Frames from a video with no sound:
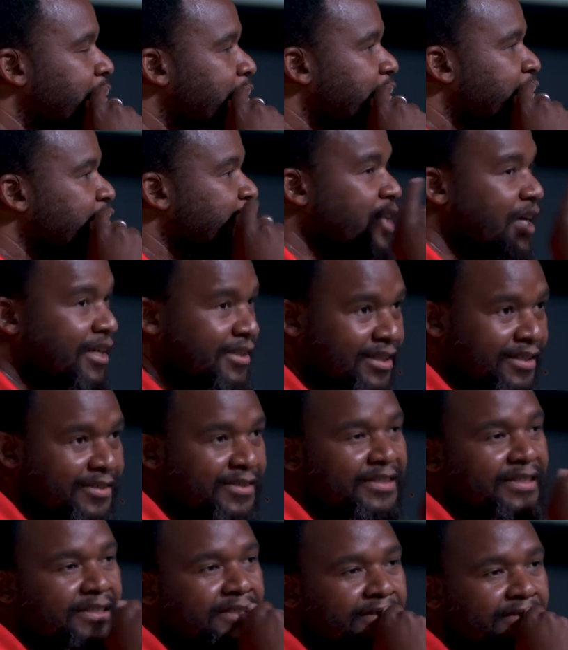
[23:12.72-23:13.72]

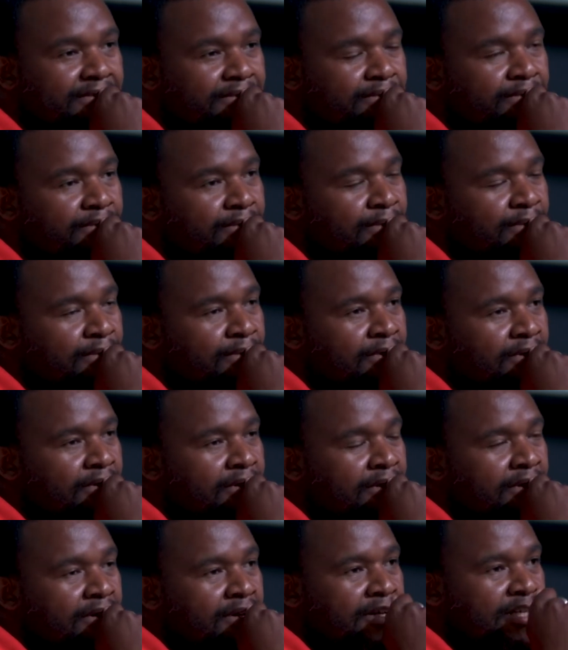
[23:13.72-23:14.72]
Jesus
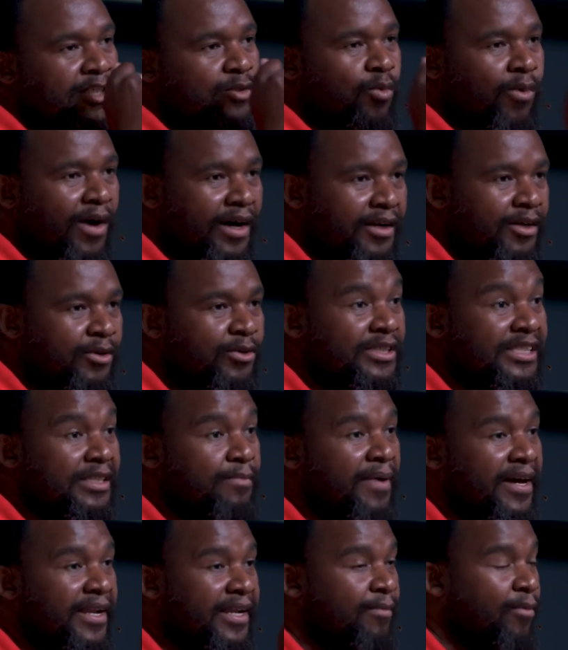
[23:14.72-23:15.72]
is one who is
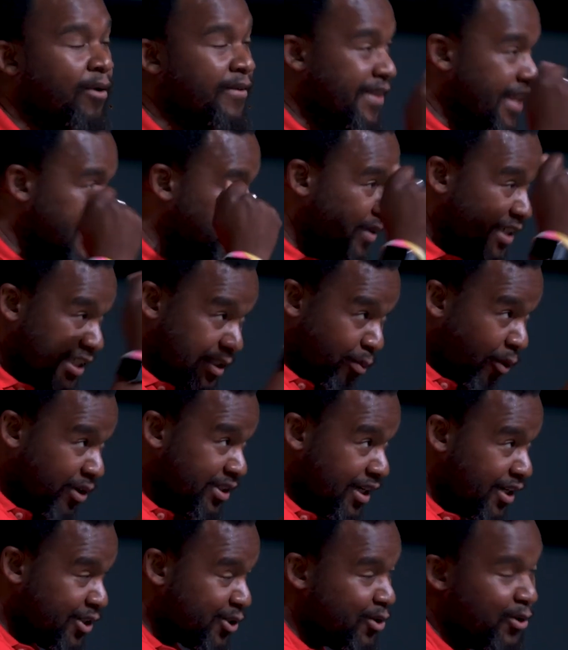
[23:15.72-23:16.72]
dependable. That's what he's
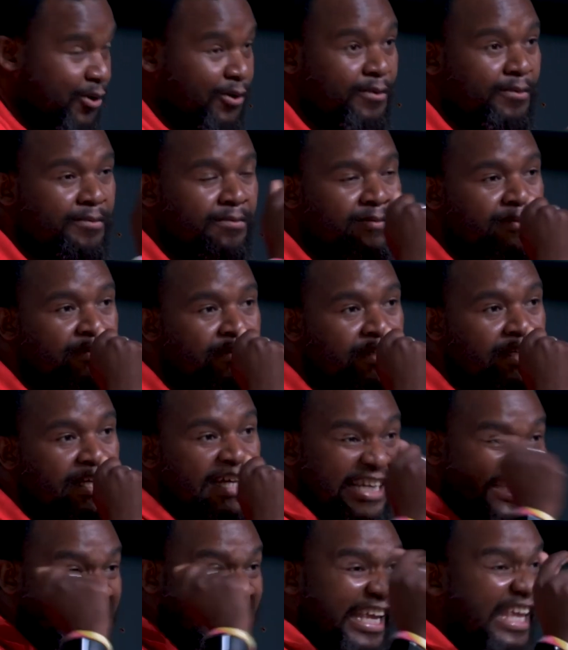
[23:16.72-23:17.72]
pointing us to.
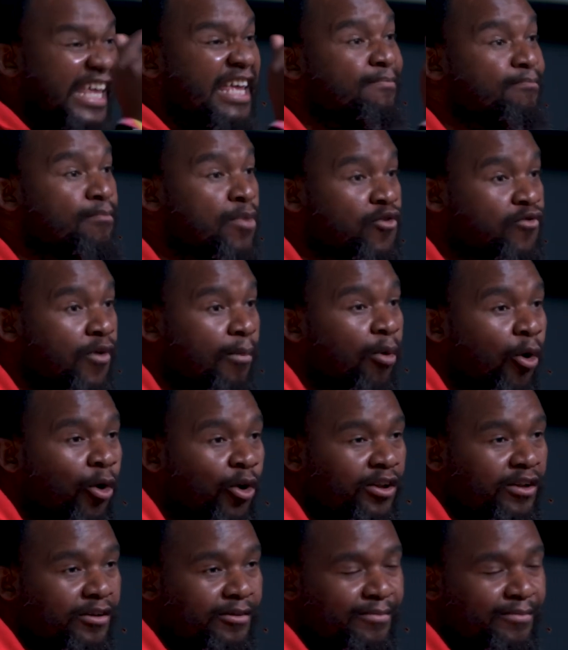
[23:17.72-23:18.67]
He's immovable.